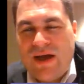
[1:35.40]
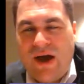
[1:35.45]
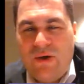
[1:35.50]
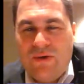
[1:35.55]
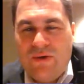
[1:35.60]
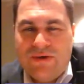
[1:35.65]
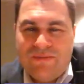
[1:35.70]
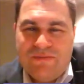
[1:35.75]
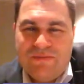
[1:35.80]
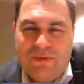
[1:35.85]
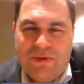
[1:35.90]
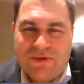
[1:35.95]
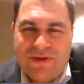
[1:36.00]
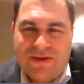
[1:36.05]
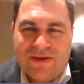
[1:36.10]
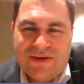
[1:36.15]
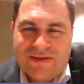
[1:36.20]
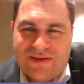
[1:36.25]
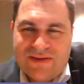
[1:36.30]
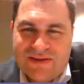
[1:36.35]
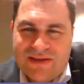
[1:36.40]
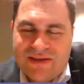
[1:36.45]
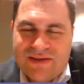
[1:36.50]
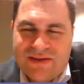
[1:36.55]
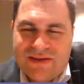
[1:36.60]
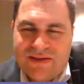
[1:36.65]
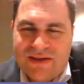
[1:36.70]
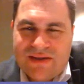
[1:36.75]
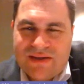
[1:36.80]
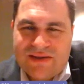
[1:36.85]
how important the
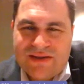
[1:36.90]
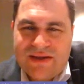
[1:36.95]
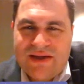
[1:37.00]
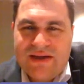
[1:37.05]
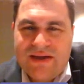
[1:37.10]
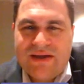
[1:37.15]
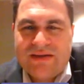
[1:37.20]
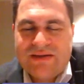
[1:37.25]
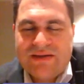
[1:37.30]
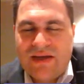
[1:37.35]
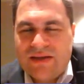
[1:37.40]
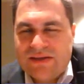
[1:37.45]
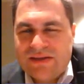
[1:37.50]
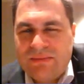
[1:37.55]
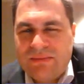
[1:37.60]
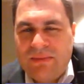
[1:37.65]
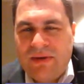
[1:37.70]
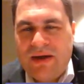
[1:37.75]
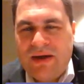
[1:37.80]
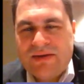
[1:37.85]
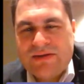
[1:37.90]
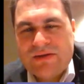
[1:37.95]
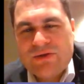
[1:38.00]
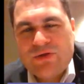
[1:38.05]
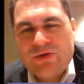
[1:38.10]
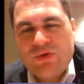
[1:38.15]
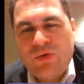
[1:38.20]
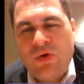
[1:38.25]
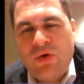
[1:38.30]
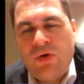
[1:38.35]
statistics is and the math and
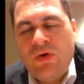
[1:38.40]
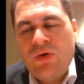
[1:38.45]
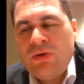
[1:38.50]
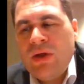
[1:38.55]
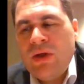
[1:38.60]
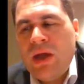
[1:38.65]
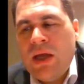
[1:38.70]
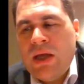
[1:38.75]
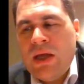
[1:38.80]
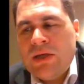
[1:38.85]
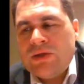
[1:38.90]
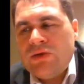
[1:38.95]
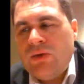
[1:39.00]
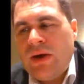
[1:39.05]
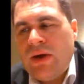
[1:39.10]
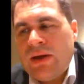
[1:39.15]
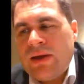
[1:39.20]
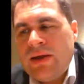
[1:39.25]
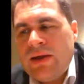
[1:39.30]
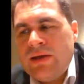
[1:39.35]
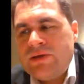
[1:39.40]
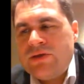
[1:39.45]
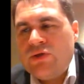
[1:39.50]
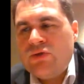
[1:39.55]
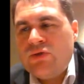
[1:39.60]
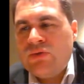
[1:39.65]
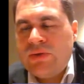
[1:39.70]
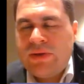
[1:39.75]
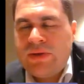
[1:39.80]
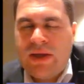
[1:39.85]
so on. So I guess
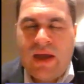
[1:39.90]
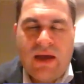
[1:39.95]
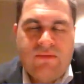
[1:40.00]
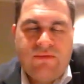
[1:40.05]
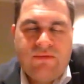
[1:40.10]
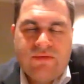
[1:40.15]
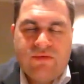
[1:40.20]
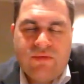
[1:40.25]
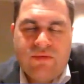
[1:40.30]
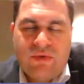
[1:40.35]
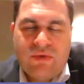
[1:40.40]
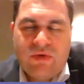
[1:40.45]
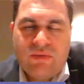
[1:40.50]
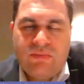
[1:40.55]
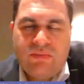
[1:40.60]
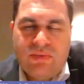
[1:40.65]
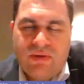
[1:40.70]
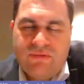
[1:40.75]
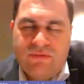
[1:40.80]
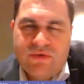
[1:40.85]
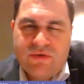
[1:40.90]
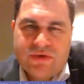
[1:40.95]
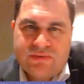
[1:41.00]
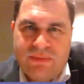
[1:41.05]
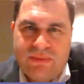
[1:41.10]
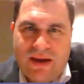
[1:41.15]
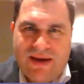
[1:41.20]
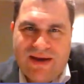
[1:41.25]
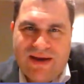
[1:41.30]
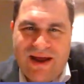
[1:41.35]
you already have it from your previous
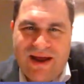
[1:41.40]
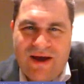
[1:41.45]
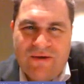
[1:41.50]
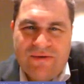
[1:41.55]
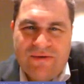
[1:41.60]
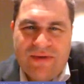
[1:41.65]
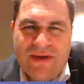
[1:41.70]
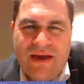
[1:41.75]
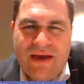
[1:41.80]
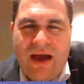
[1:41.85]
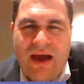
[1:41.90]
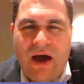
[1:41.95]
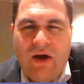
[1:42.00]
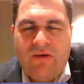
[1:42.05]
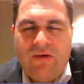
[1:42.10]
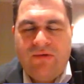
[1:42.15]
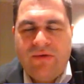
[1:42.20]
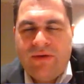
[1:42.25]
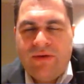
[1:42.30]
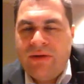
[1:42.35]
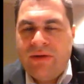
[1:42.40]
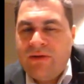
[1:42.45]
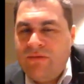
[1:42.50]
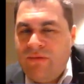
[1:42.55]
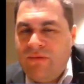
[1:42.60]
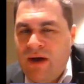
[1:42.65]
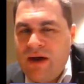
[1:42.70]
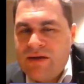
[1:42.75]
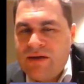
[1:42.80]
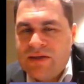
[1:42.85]
background. However,
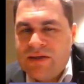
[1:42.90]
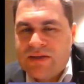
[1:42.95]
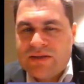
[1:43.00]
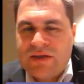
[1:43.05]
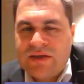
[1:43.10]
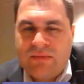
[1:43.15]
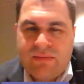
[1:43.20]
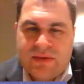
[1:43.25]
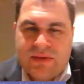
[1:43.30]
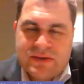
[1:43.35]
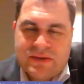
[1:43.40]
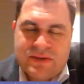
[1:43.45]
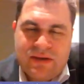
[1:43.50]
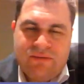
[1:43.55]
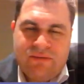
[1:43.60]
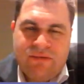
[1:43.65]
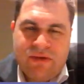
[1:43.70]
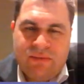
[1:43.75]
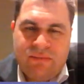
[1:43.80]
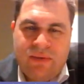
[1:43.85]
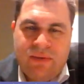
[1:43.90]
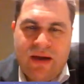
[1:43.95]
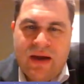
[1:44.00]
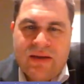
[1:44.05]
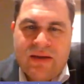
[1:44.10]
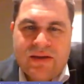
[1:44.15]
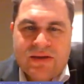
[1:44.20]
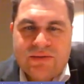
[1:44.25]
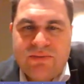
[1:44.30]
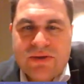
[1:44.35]
revising them is never
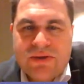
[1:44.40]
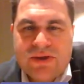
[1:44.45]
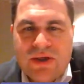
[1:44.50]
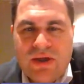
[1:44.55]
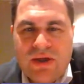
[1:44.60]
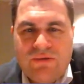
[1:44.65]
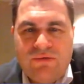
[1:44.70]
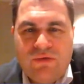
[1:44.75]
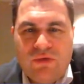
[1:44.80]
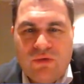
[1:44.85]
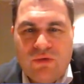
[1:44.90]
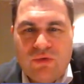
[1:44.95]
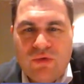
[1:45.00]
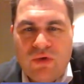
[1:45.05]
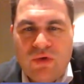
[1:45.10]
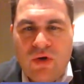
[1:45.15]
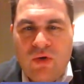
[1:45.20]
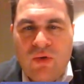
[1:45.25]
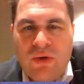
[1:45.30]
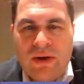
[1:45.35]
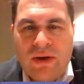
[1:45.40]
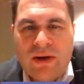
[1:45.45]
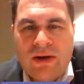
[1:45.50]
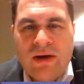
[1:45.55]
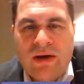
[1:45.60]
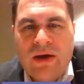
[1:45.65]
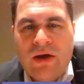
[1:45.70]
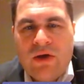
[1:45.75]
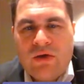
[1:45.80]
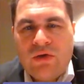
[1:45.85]
bad, especially if you're going
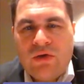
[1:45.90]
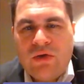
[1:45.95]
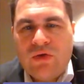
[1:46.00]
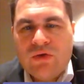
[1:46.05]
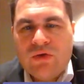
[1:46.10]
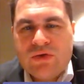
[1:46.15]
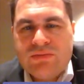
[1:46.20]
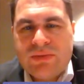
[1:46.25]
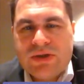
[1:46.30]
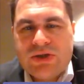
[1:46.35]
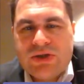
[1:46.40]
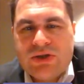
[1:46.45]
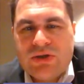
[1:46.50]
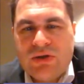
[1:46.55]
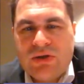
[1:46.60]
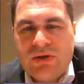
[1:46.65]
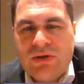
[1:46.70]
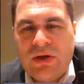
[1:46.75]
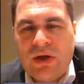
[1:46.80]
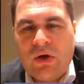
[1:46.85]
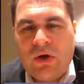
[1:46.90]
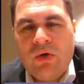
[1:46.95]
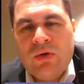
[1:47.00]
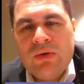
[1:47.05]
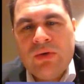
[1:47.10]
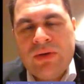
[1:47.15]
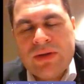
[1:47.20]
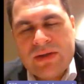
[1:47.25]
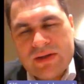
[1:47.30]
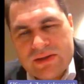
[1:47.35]
to use machine learning
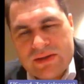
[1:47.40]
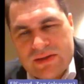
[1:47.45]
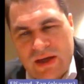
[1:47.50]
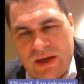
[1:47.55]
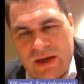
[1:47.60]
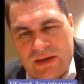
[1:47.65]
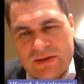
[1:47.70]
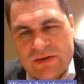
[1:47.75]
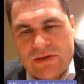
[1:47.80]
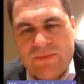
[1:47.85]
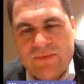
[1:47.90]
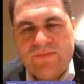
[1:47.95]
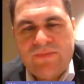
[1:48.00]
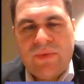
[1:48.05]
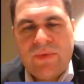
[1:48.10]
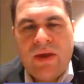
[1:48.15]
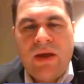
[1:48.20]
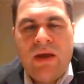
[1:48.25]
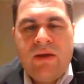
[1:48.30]
or data science.